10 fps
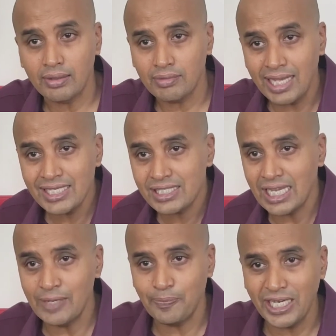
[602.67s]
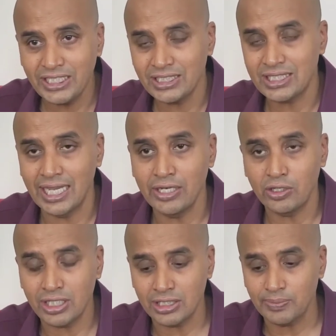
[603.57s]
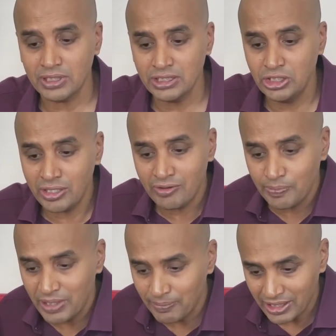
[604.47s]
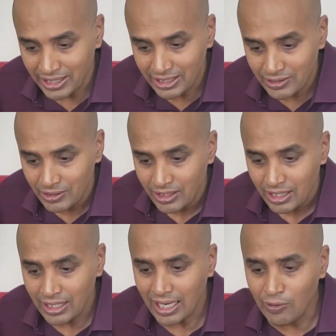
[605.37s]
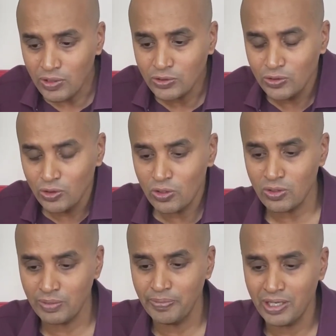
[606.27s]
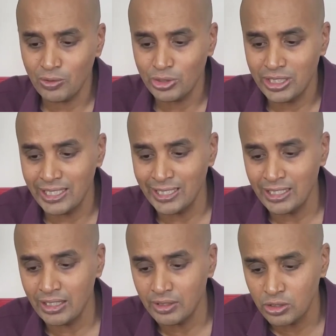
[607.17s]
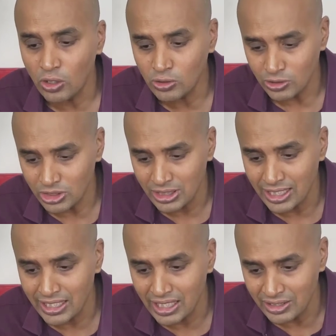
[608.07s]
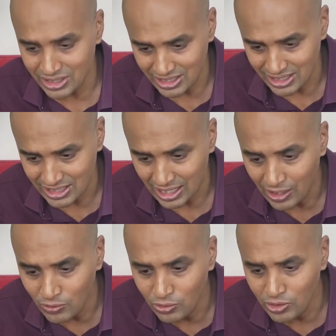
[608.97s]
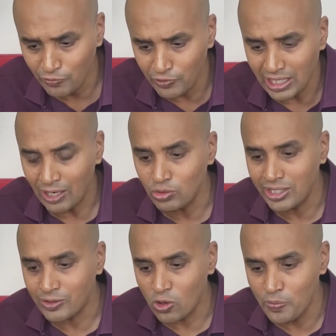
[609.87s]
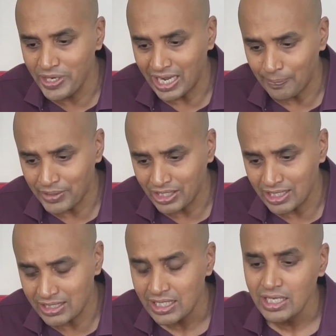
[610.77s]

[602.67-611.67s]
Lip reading: client side, patient side, or the general public, I want to know about the doctors and nurses. How do you feel? How they're coping up? Because